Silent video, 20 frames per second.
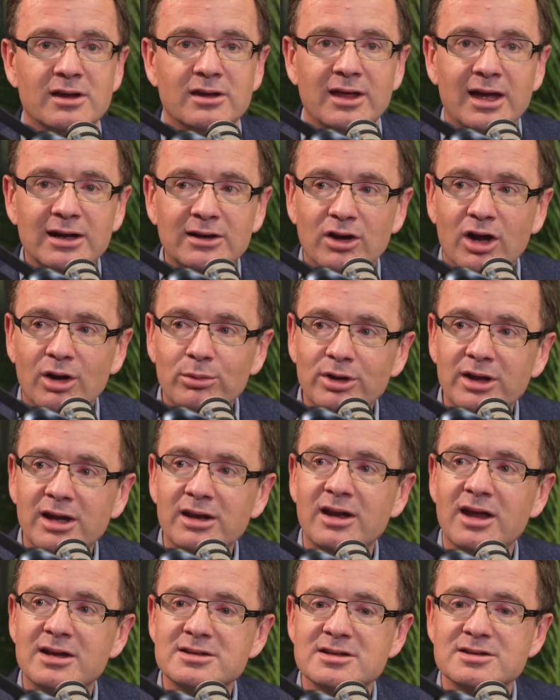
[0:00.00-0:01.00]
that global
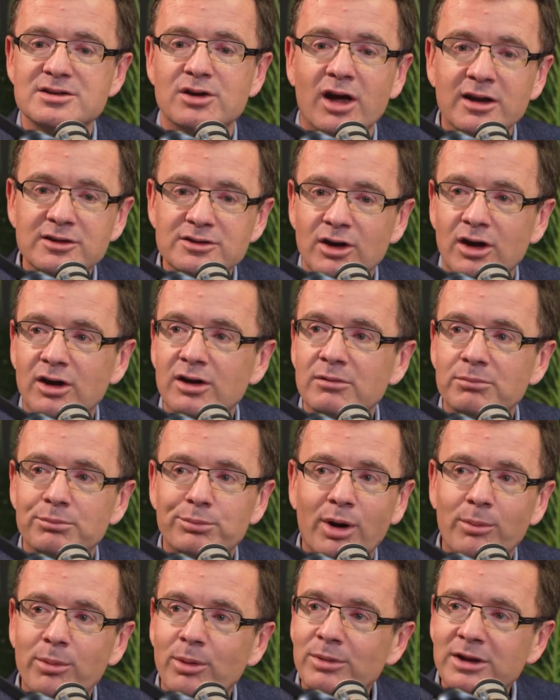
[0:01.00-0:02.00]
index is going to own
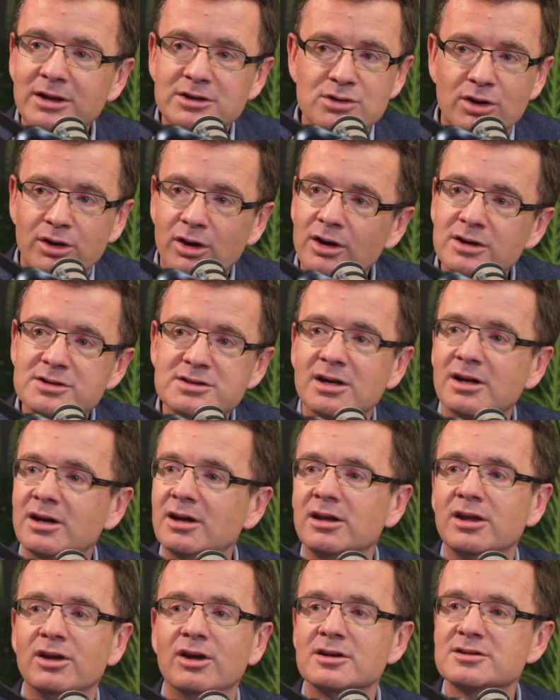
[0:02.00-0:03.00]
probably
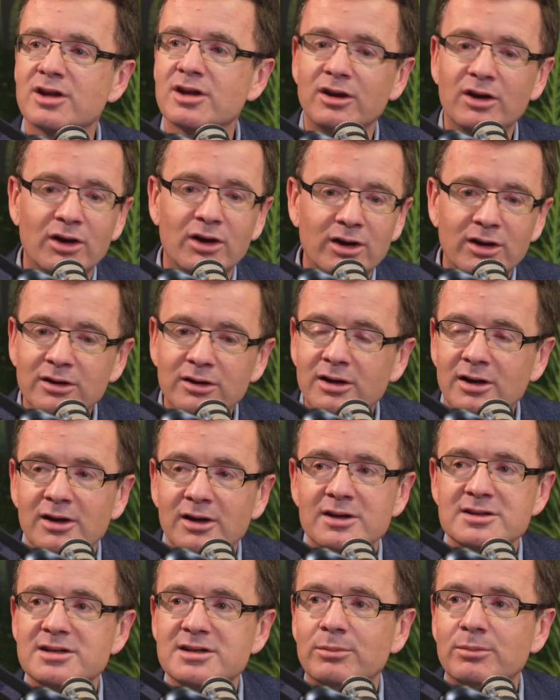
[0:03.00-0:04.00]
Toyota, it's going to own
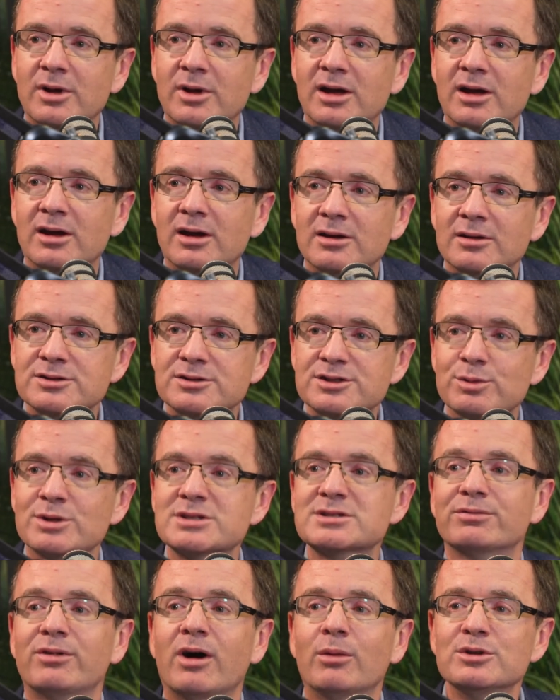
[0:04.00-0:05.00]
some
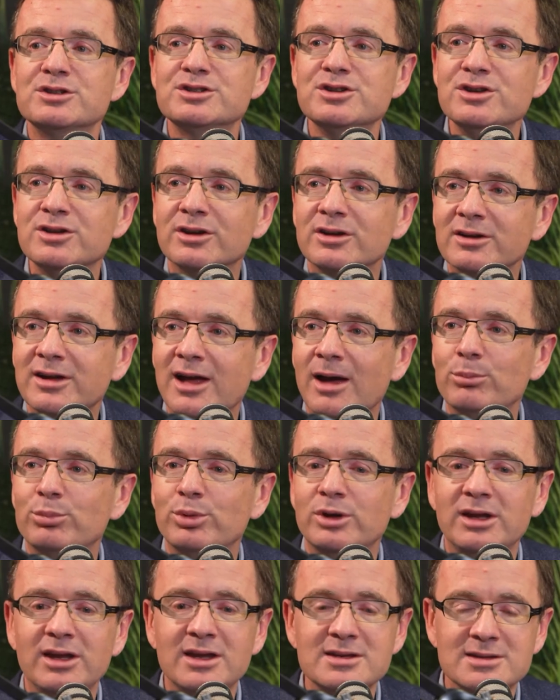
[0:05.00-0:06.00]
Swiss pharmaceutical
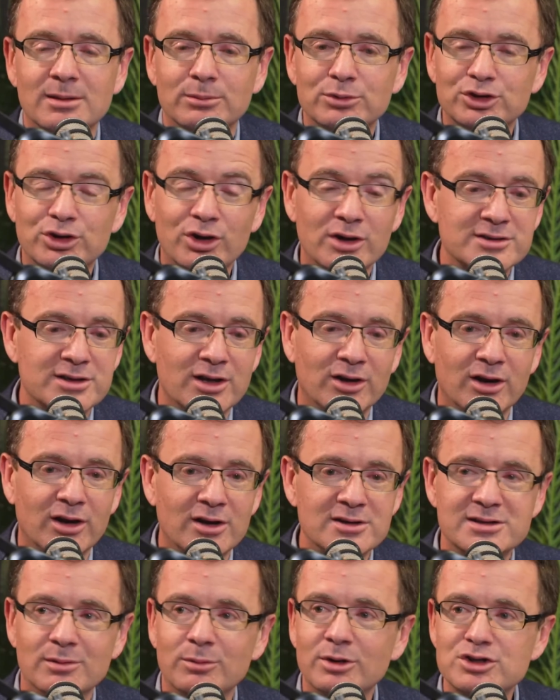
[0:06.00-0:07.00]
companies, I'm sure it's going to
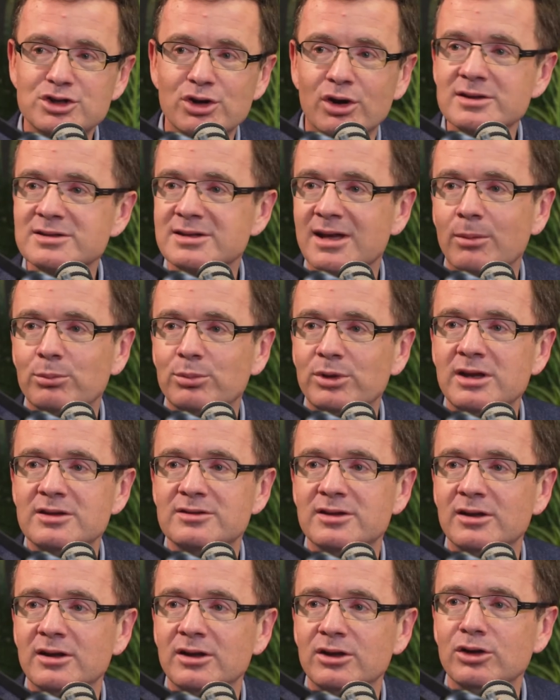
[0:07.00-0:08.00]
own some insurance companies
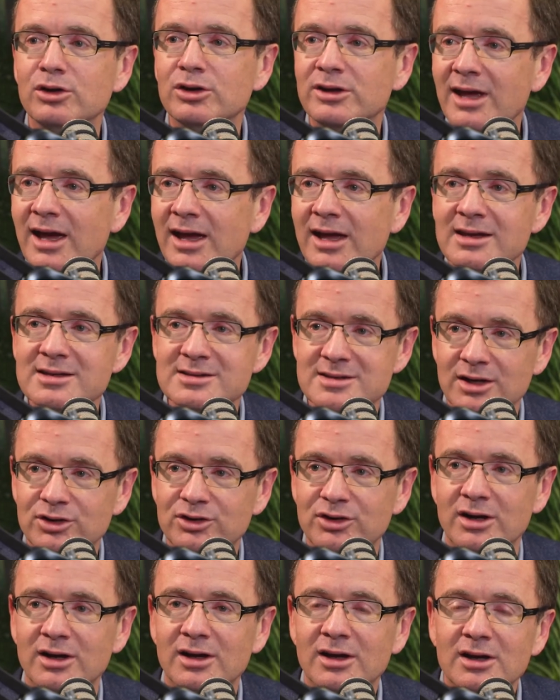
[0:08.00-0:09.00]
in the UK,
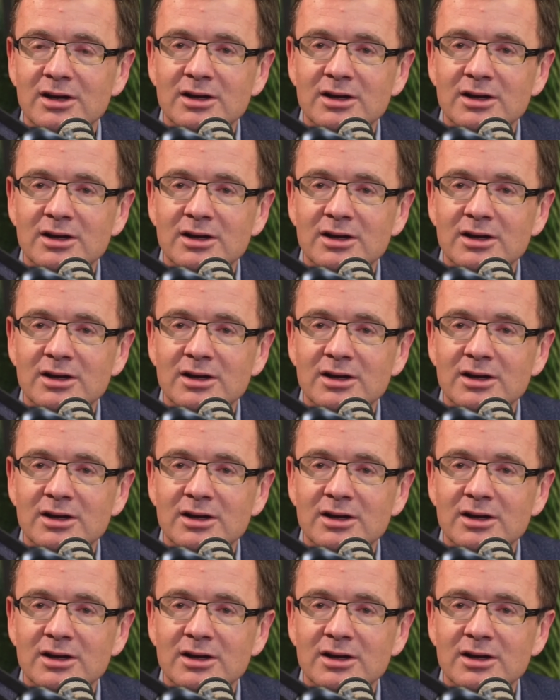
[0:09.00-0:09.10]
etc.